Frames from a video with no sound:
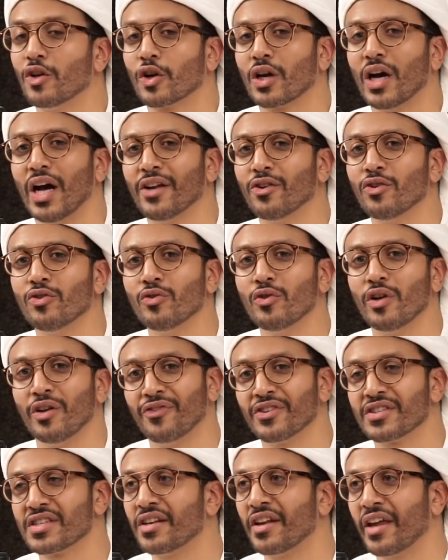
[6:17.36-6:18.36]
Look, I don't know
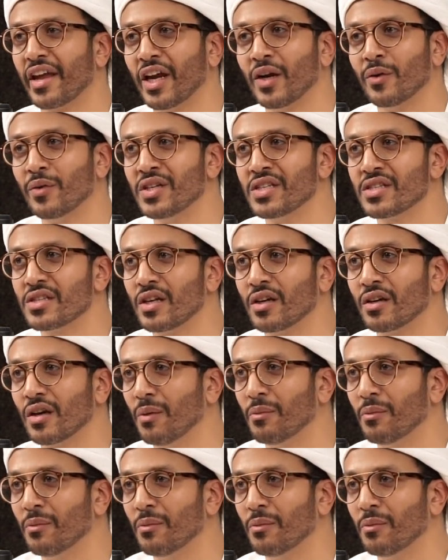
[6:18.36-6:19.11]
if it's an Aries thing.